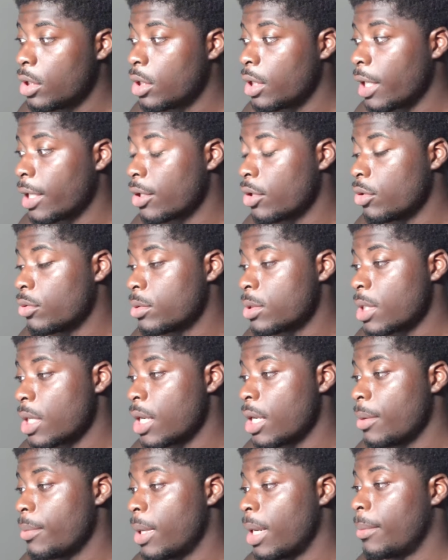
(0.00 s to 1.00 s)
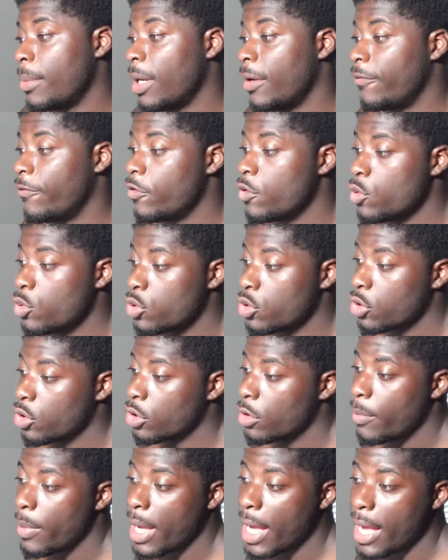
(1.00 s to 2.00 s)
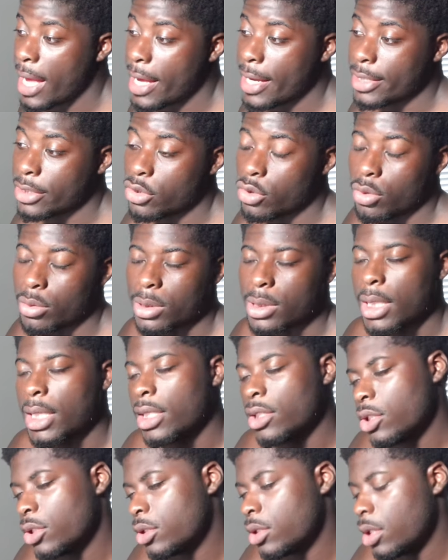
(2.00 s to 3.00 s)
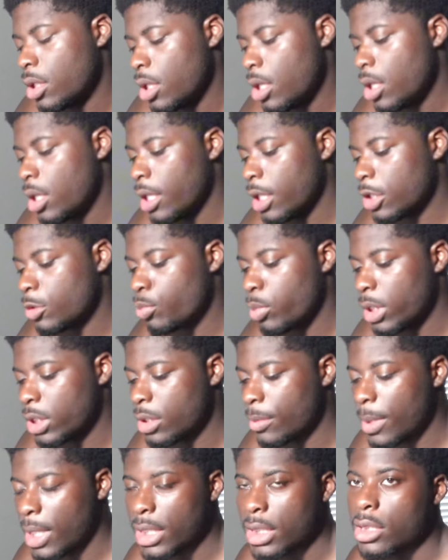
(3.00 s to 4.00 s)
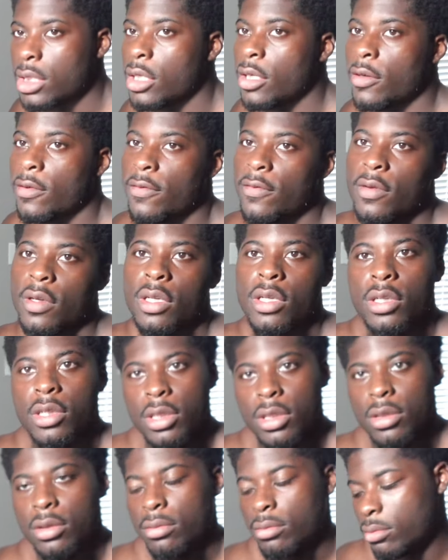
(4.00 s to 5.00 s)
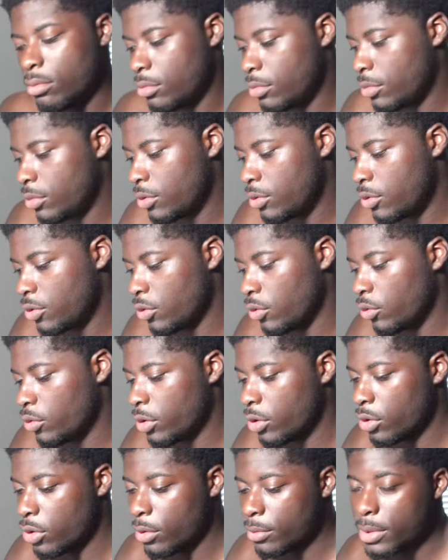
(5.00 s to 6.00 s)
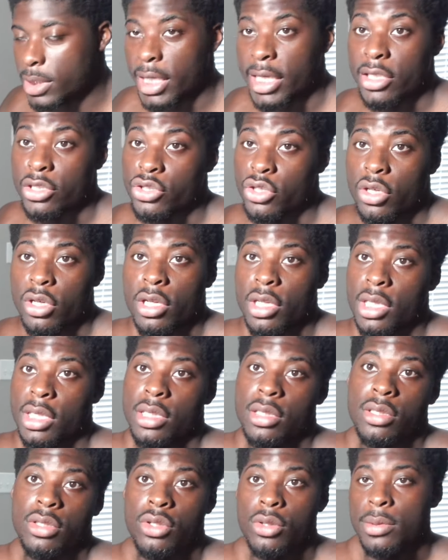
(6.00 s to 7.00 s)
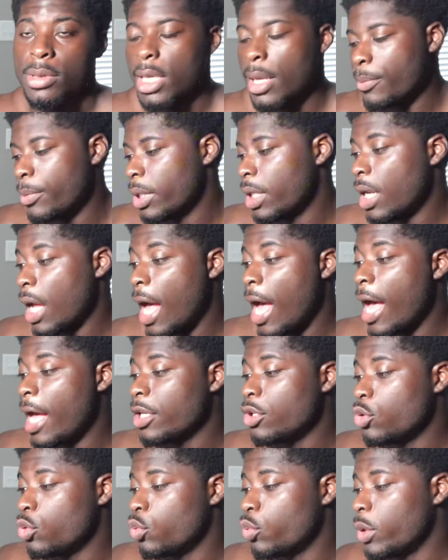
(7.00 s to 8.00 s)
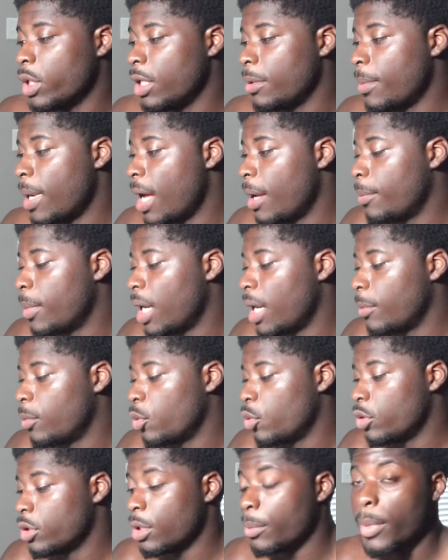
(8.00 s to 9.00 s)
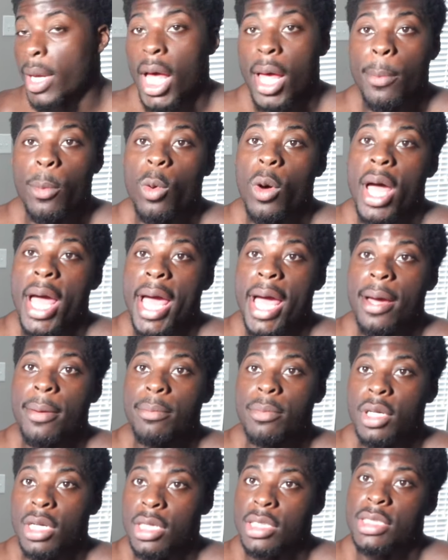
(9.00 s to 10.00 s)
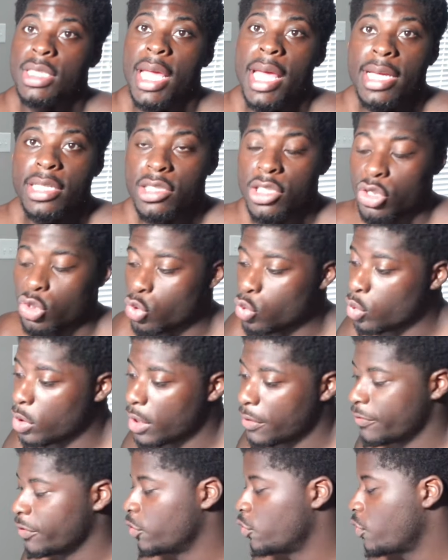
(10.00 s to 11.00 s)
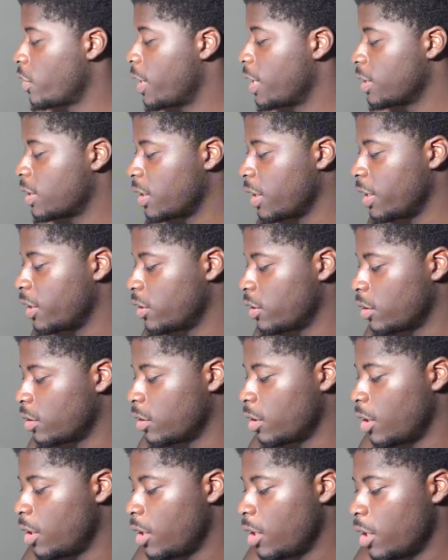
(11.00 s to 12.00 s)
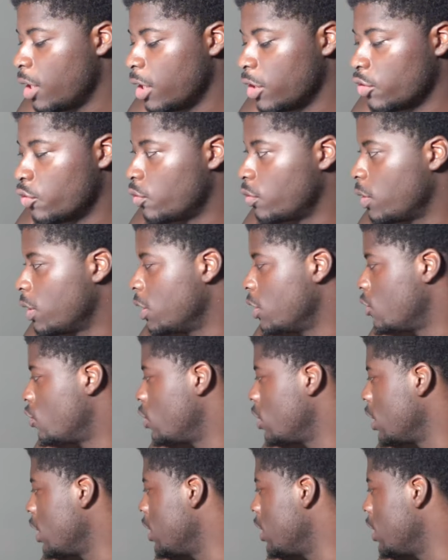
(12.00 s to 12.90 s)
like you know I'm saying, about my future, past, you know I'm saying, just expressing myself through, you know I'm saying, journaling. You know I'm saying? But I do read my Bible on the Bible app because it has the New Living Translation. It's it's